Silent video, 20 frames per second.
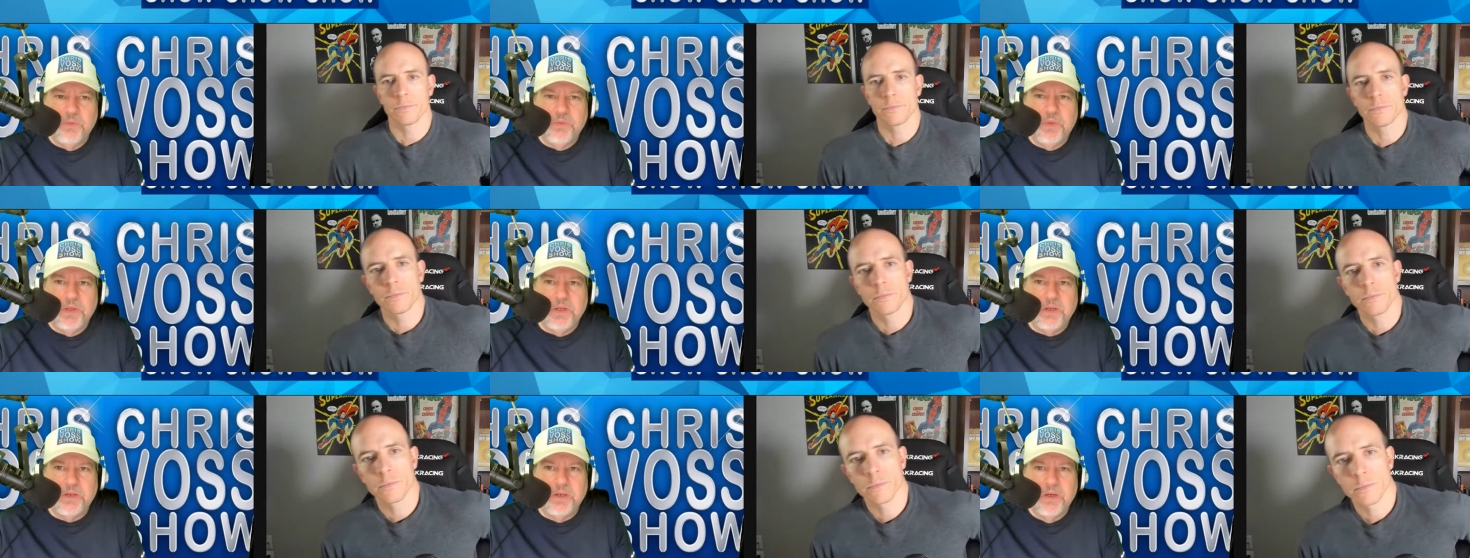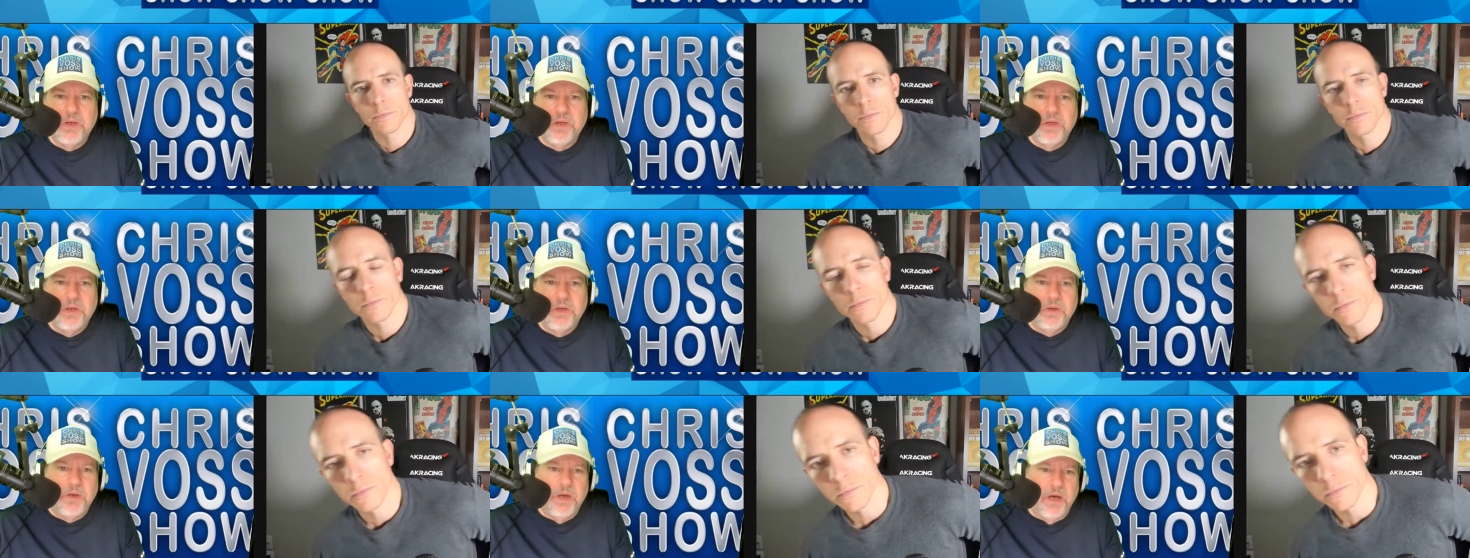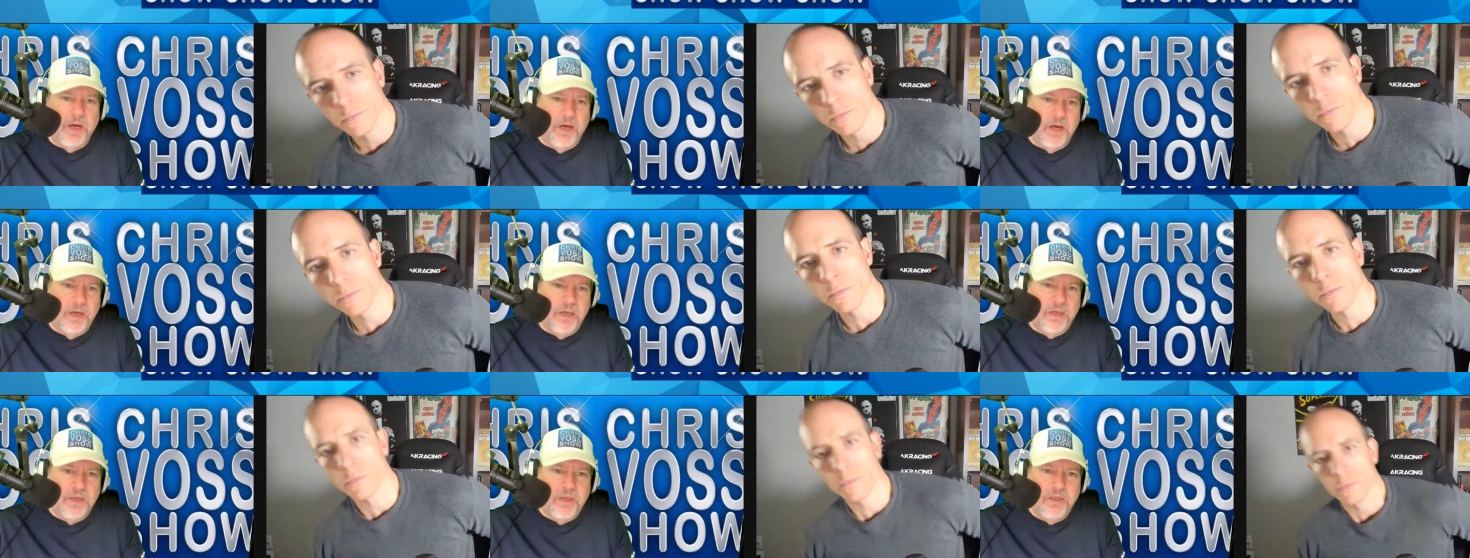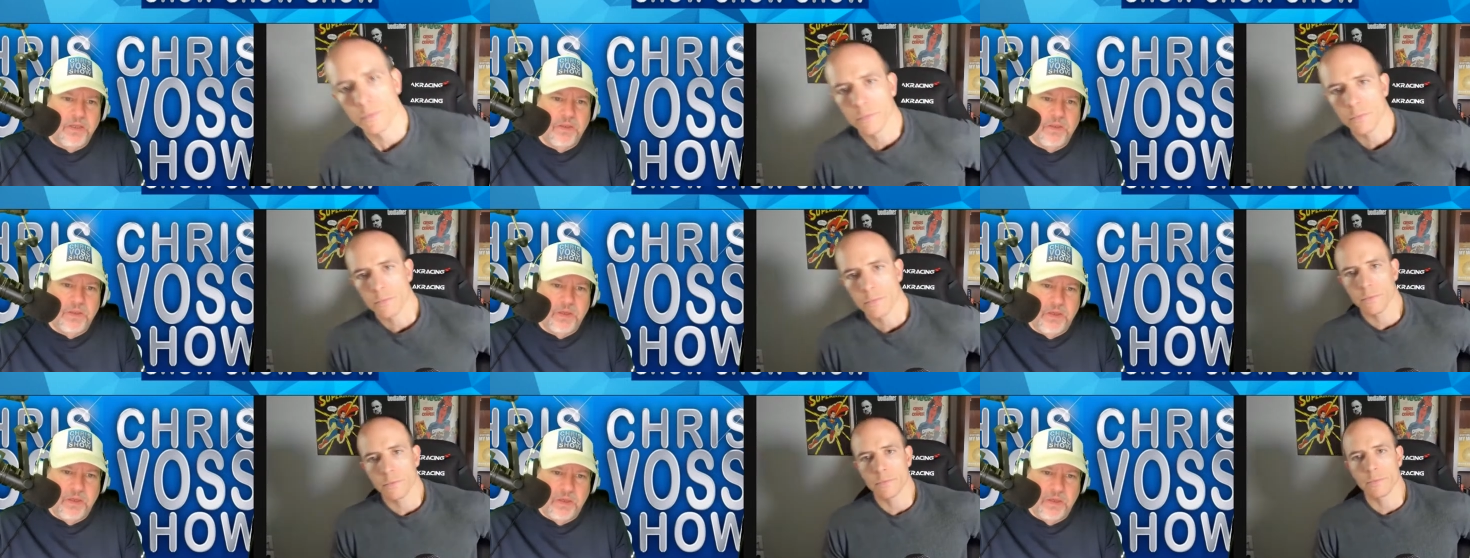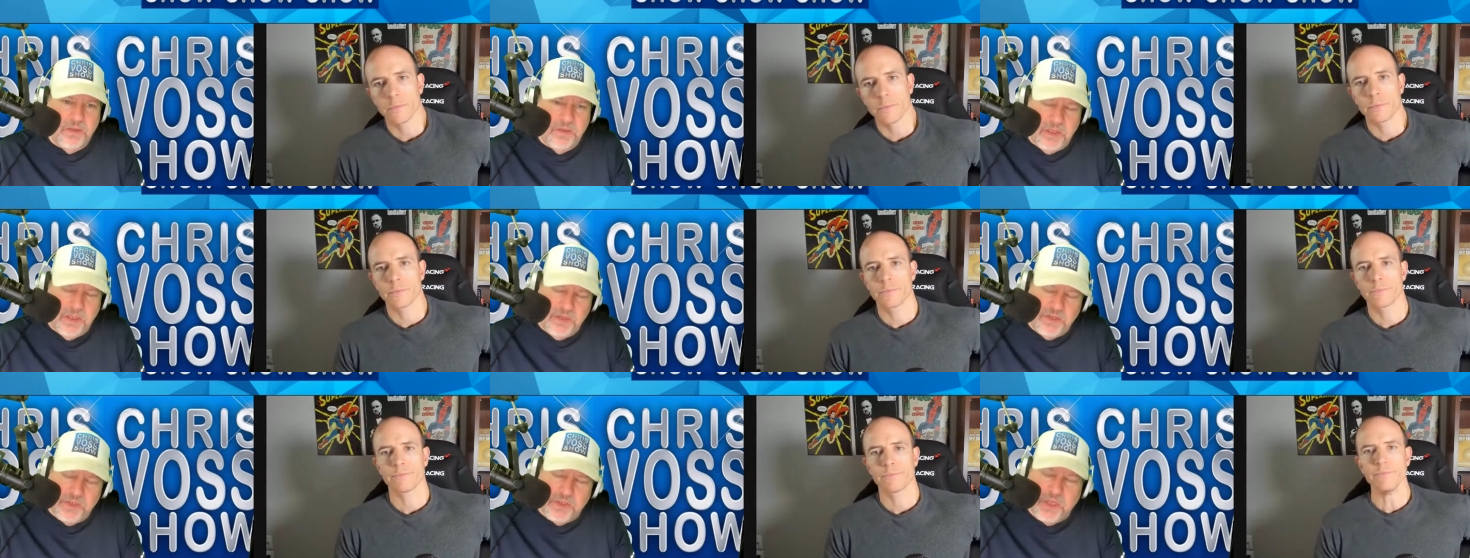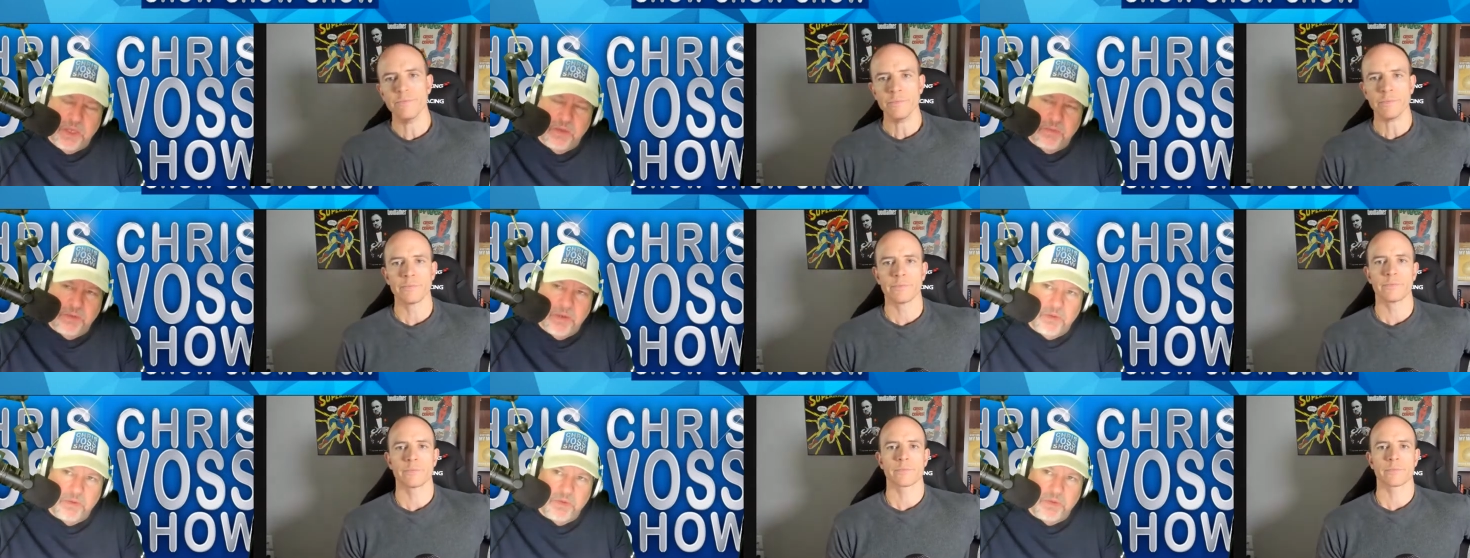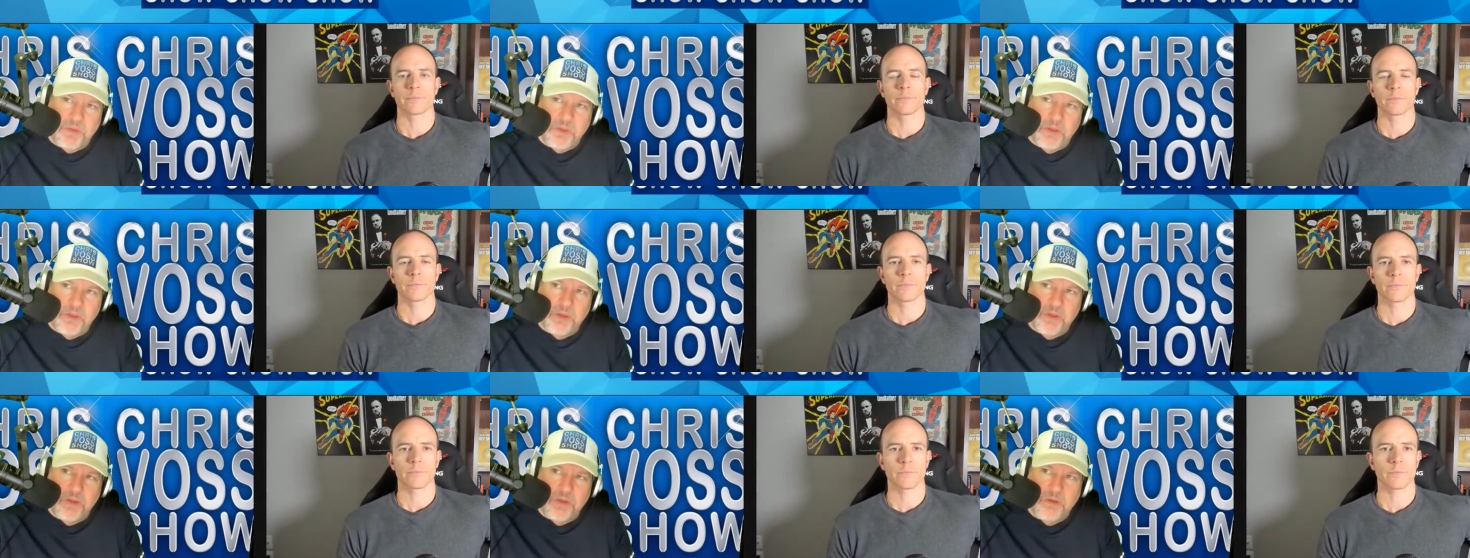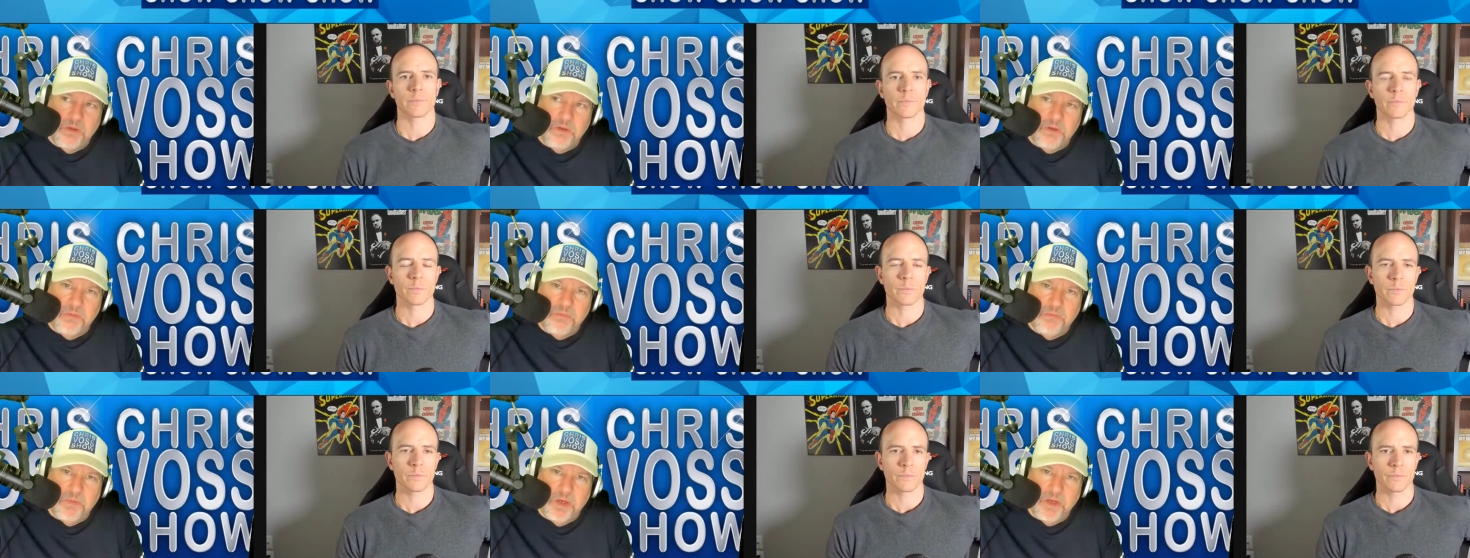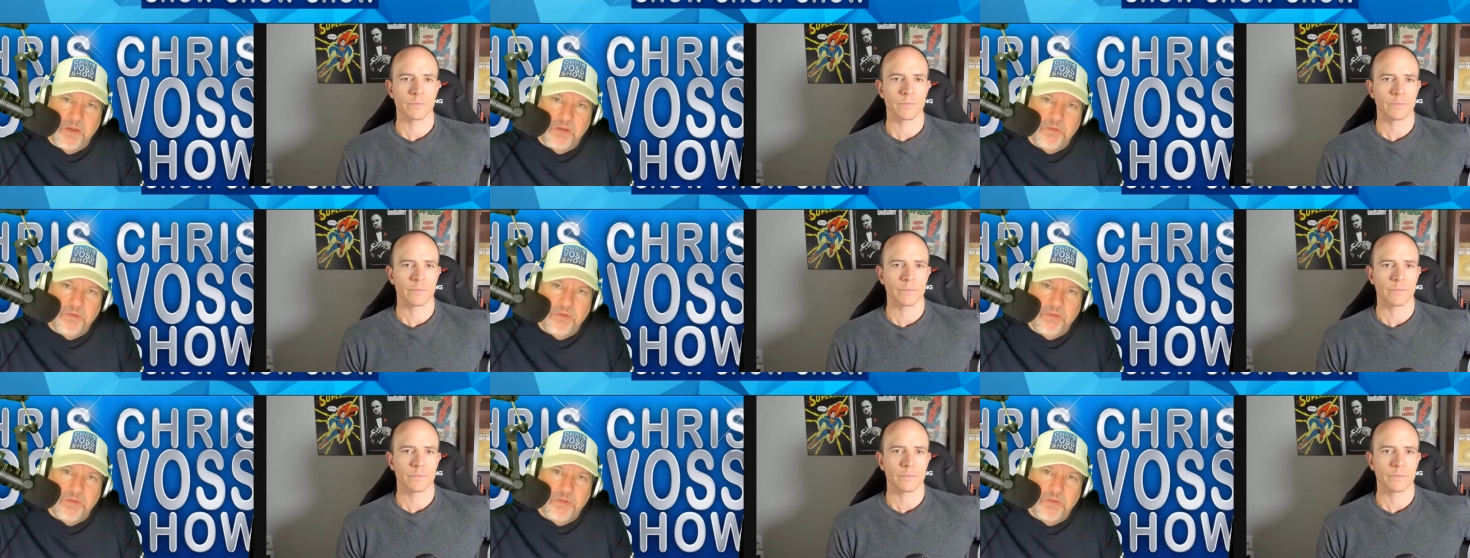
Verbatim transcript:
Speaker 1: that uh, the they just came out with the uh,